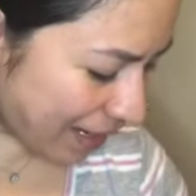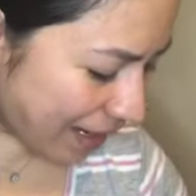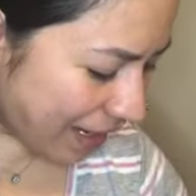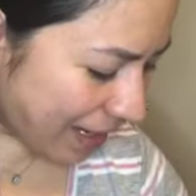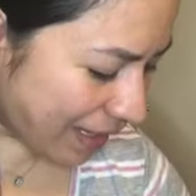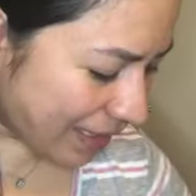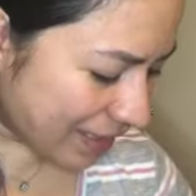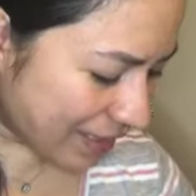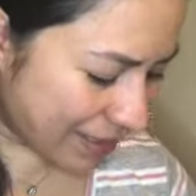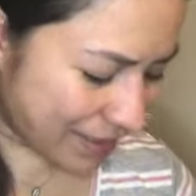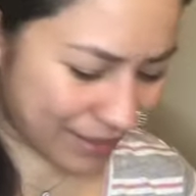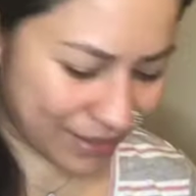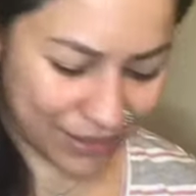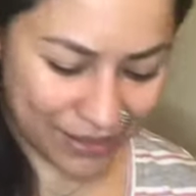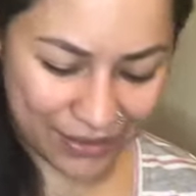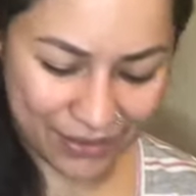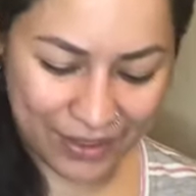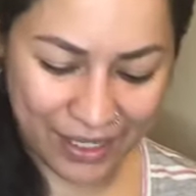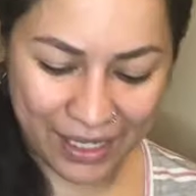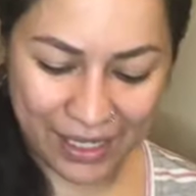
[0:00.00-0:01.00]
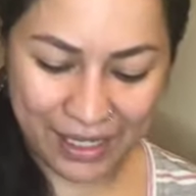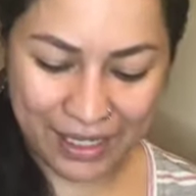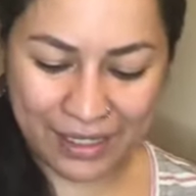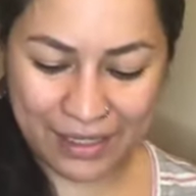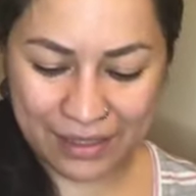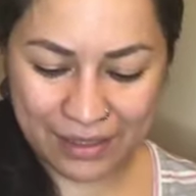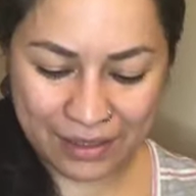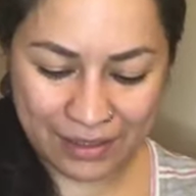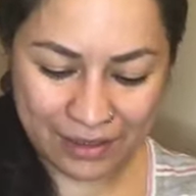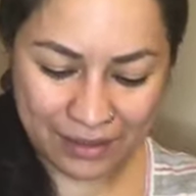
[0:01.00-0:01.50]
I like to
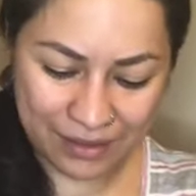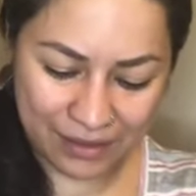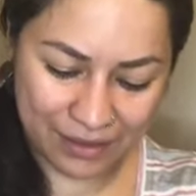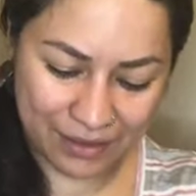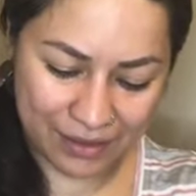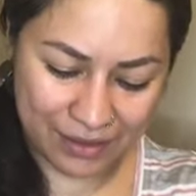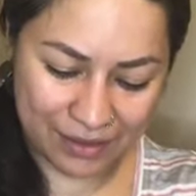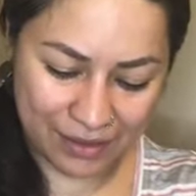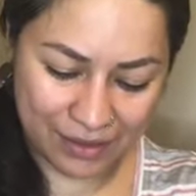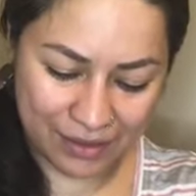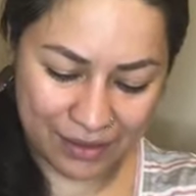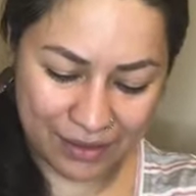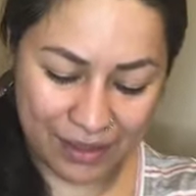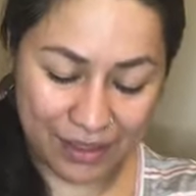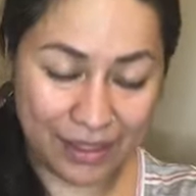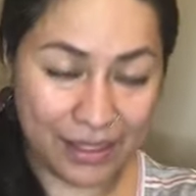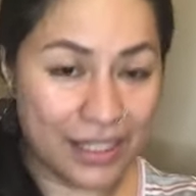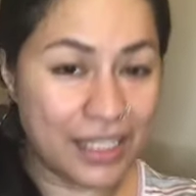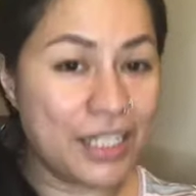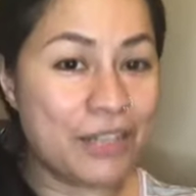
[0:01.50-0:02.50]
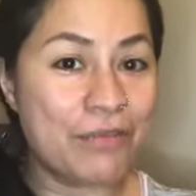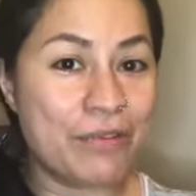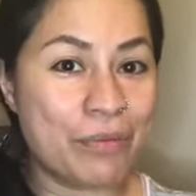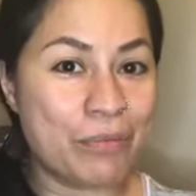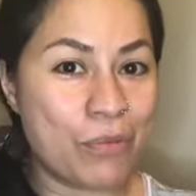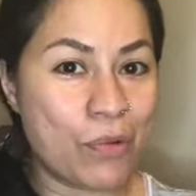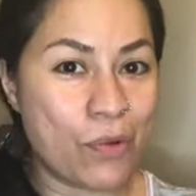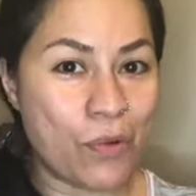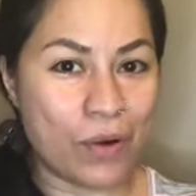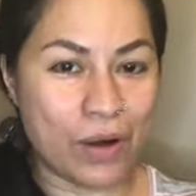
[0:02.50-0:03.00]
add even
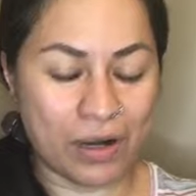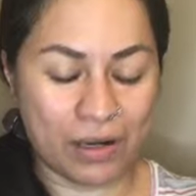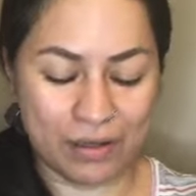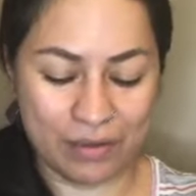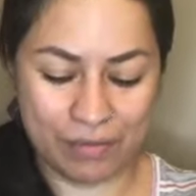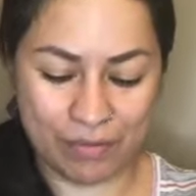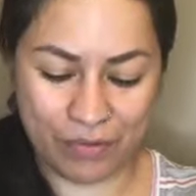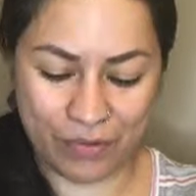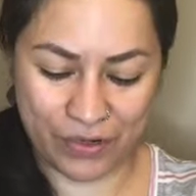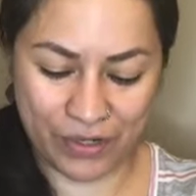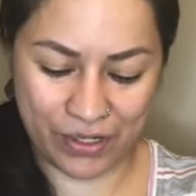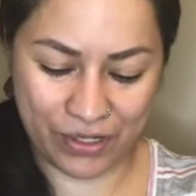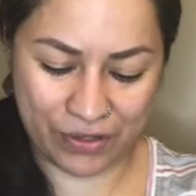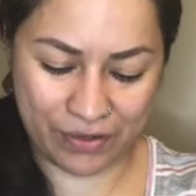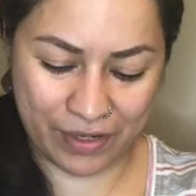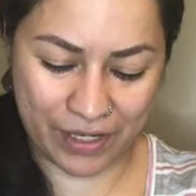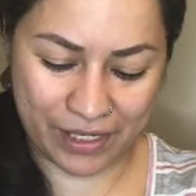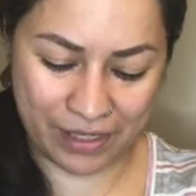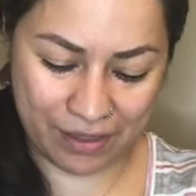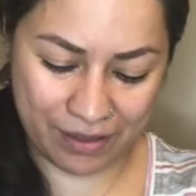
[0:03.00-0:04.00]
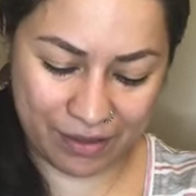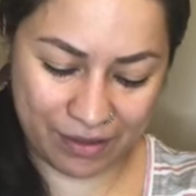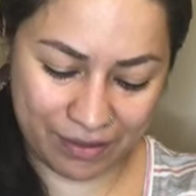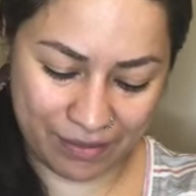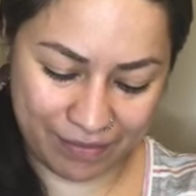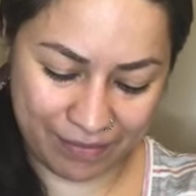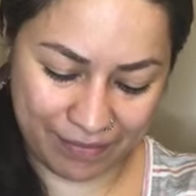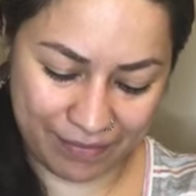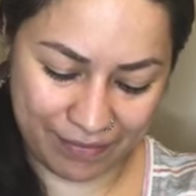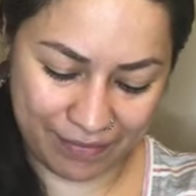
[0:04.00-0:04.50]
more moisturizer.
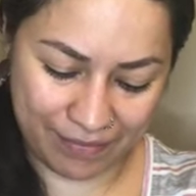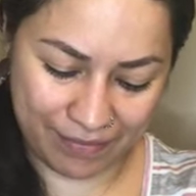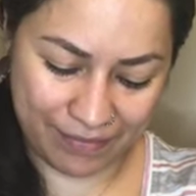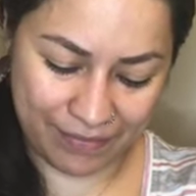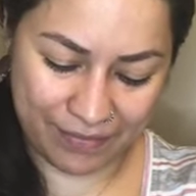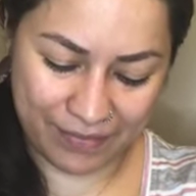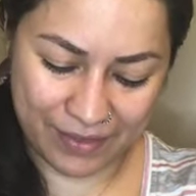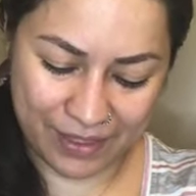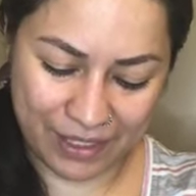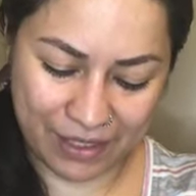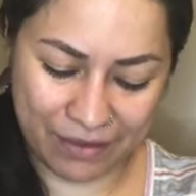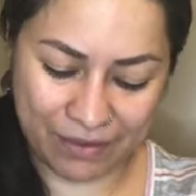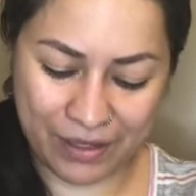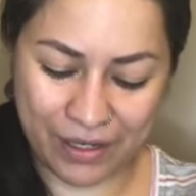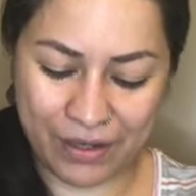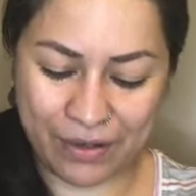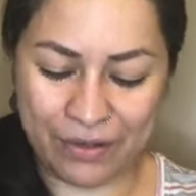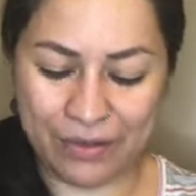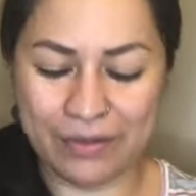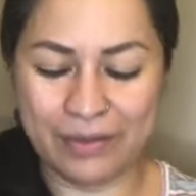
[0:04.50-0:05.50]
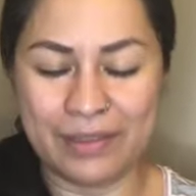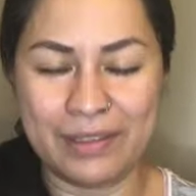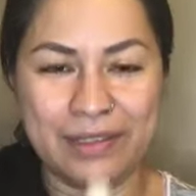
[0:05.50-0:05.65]
Here we go.